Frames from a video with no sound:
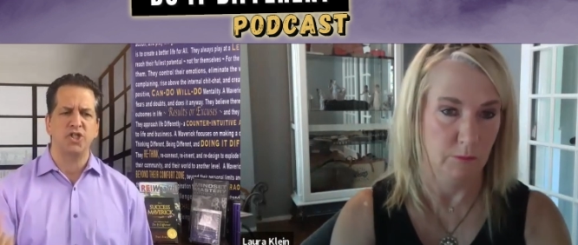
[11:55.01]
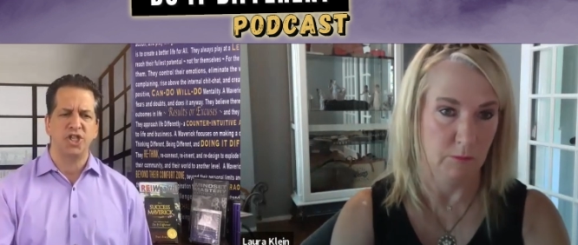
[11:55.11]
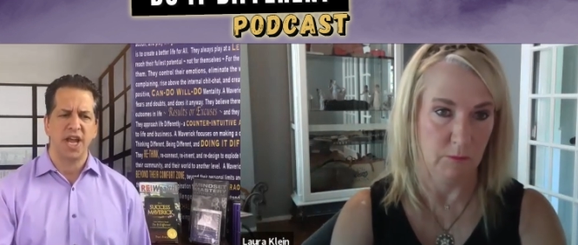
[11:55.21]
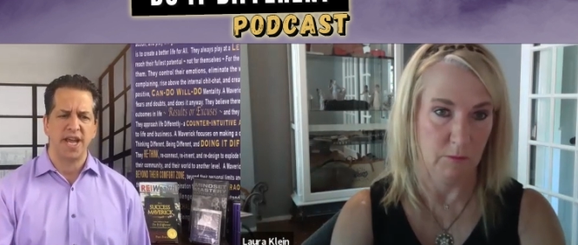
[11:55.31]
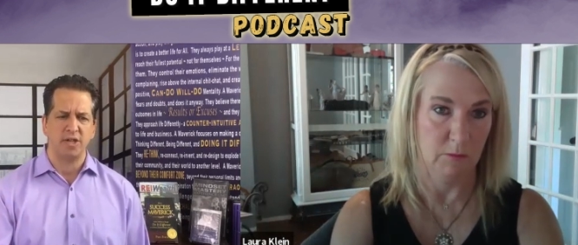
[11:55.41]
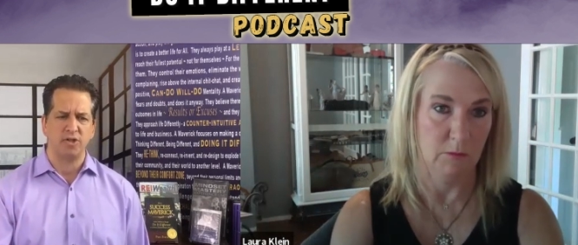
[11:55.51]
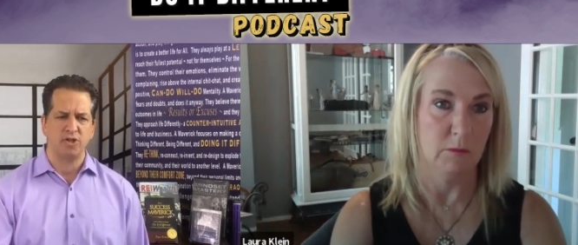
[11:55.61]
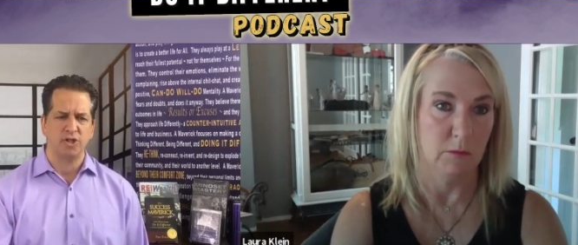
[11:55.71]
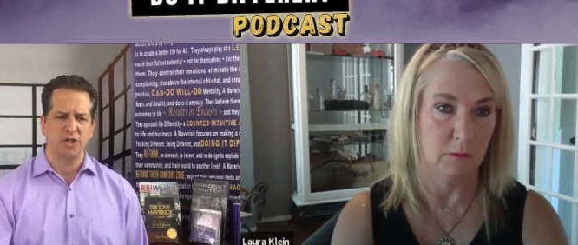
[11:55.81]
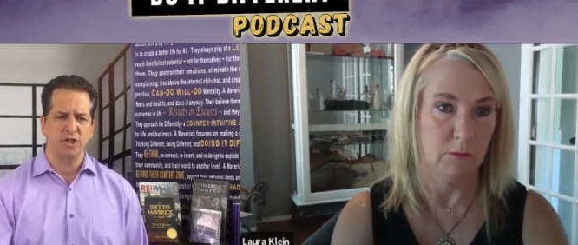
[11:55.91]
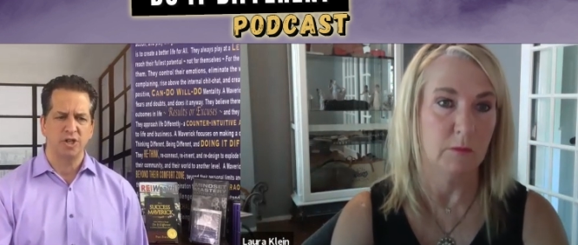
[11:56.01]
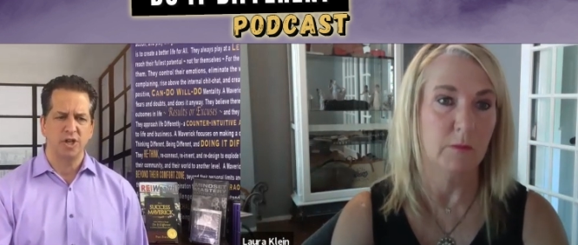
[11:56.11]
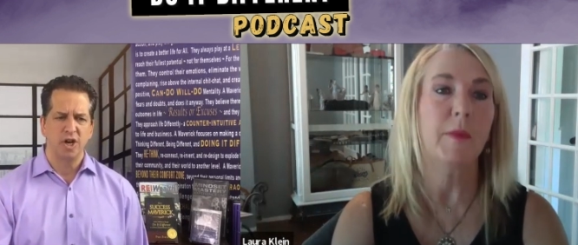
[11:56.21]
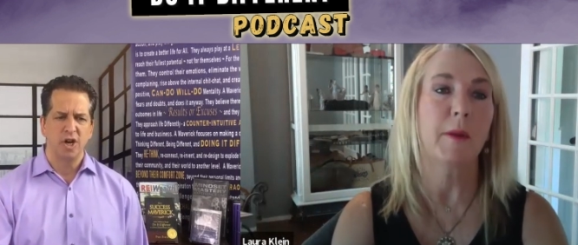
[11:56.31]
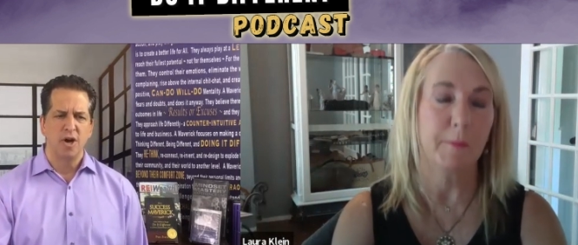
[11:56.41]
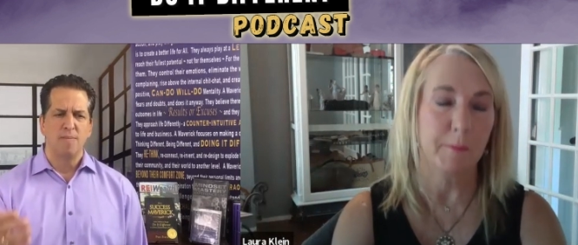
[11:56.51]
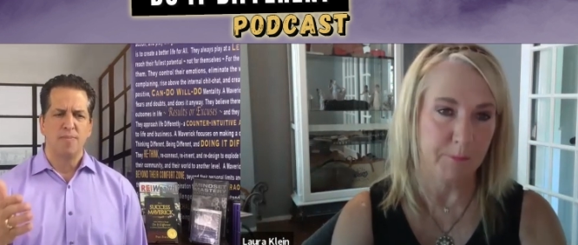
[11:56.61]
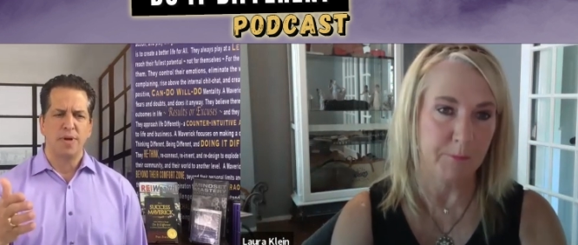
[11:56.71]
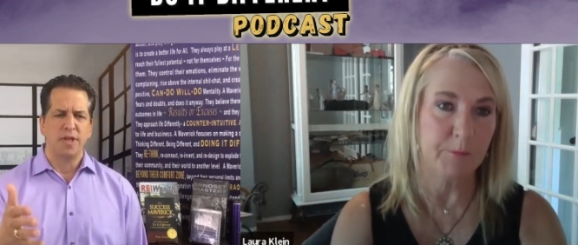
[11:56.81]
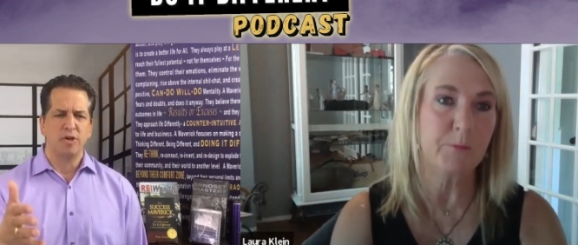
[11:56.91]
Speaker 1: change,
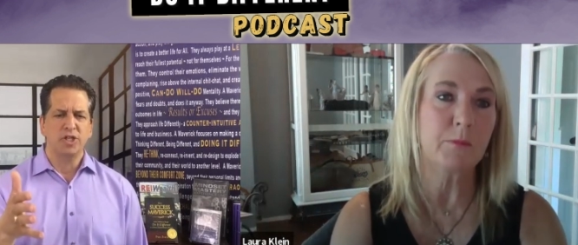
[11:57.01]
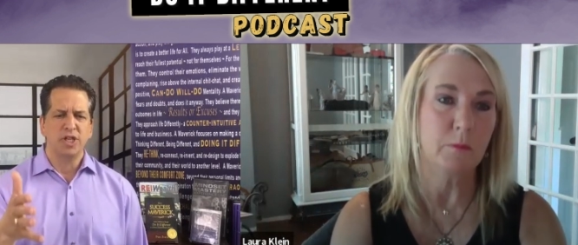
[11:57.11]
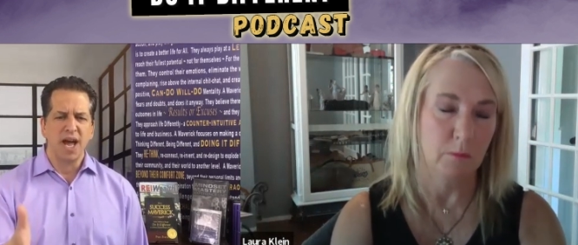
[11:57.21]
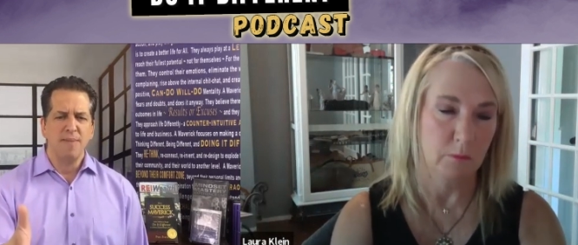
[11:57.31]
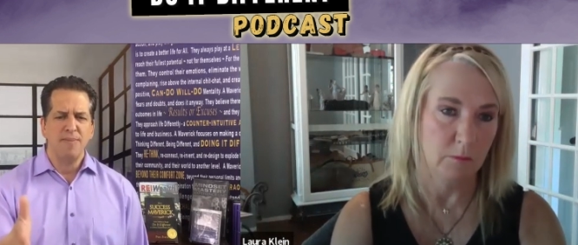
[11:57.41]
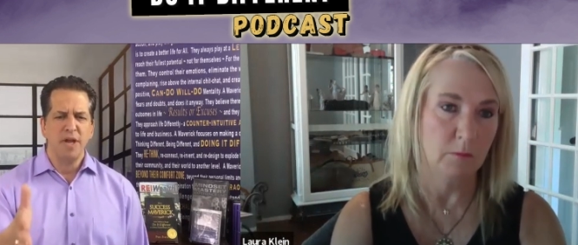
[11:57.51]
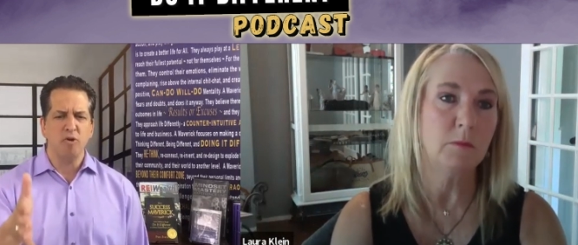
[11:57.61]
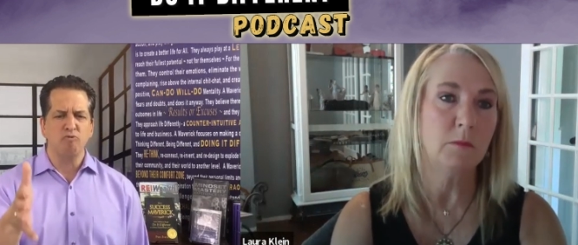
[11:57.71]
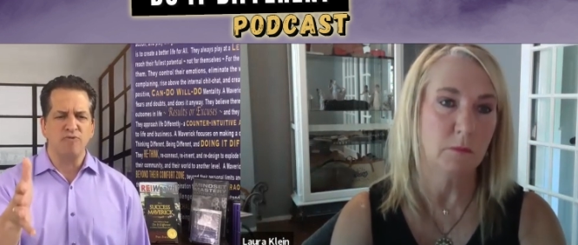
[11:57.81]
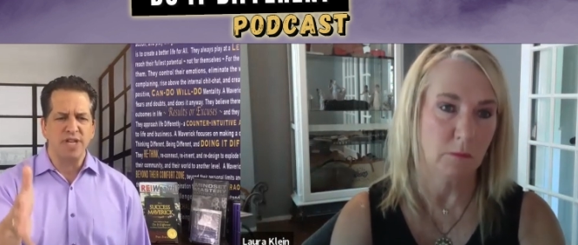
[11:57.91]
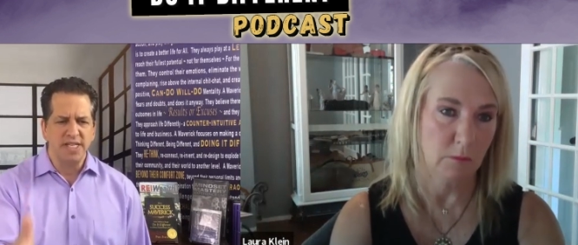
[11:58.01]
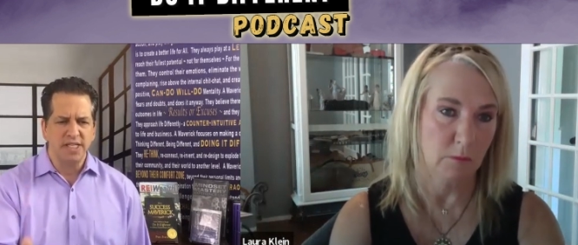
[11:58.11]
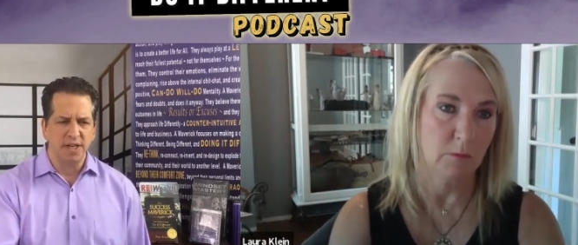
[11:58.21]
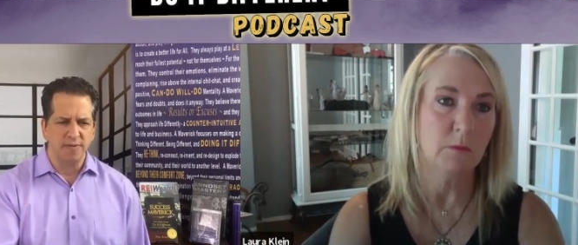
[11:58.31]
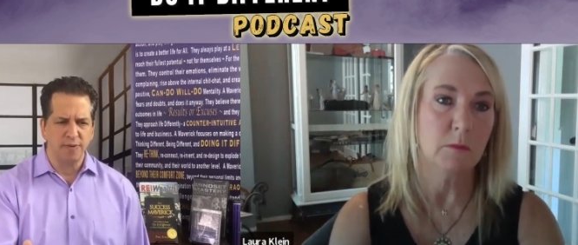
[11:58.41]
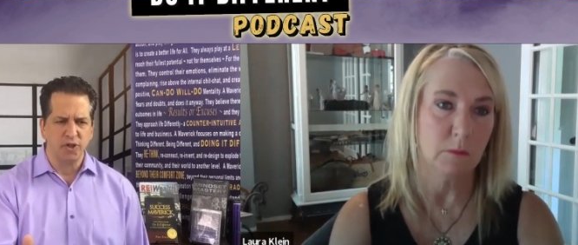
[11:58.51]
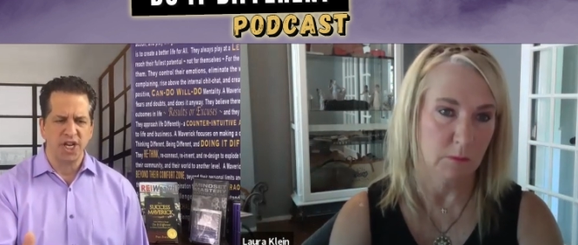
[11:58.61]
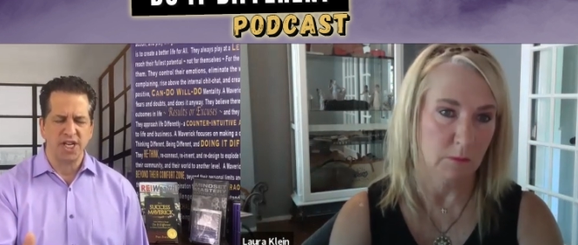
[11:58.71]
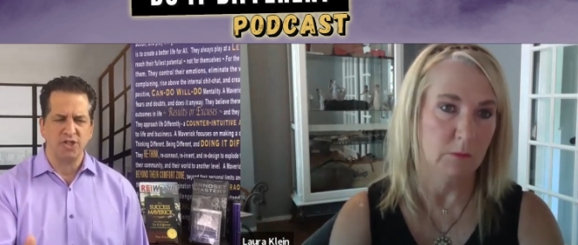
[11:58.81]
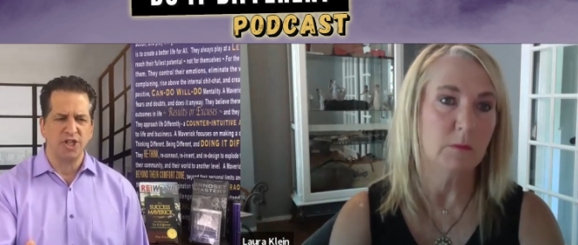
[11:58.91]
but there's got to be a reason for
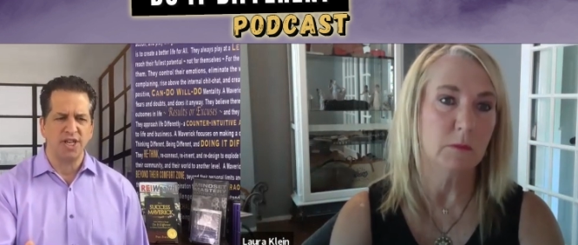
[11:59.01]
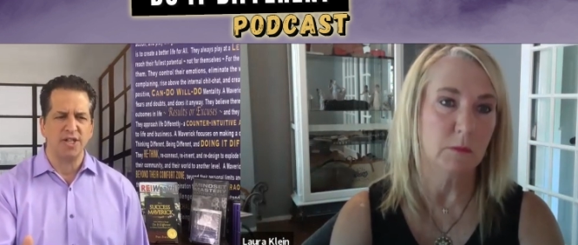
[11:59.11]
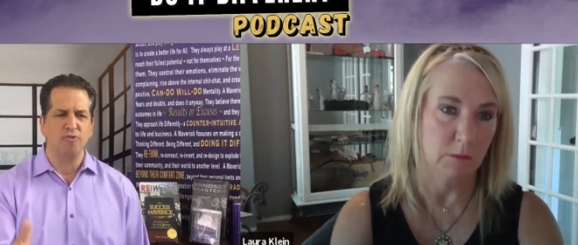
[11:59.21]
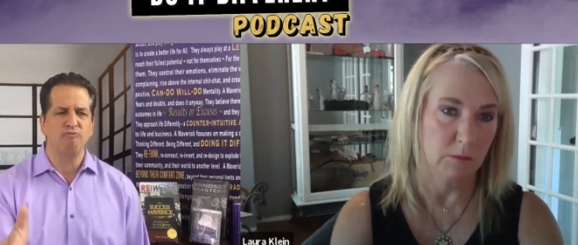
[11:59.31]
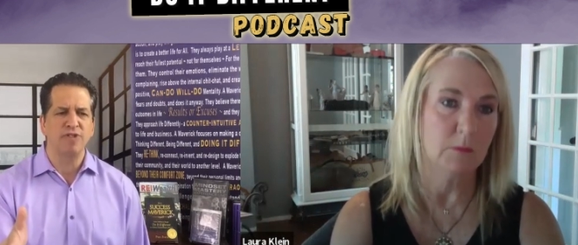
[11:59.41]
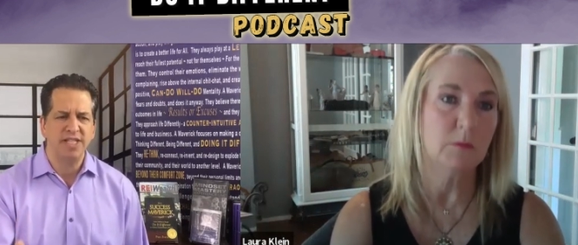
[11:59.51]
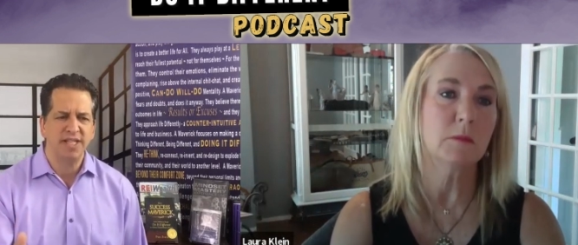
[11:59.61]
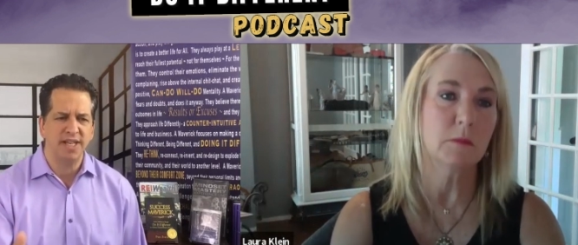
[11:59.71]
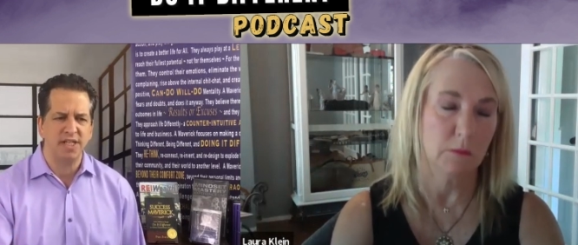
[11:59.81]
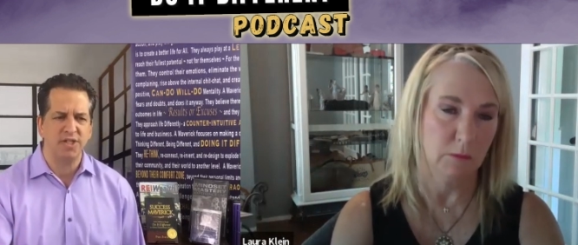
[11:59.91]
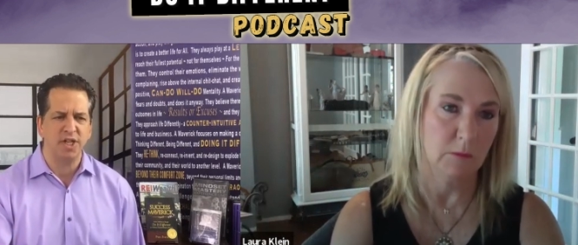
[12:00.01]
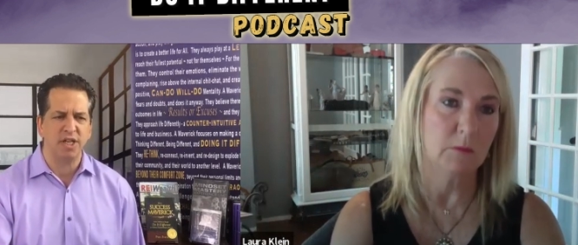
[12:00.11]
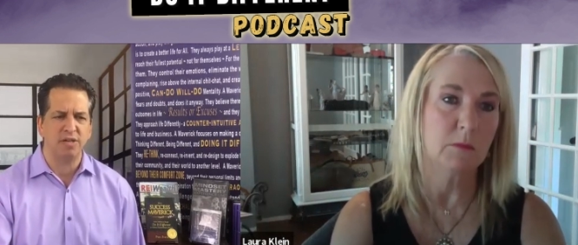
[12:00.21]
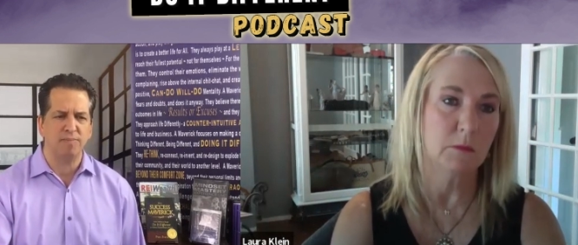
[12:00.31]
changing, and the reason isn't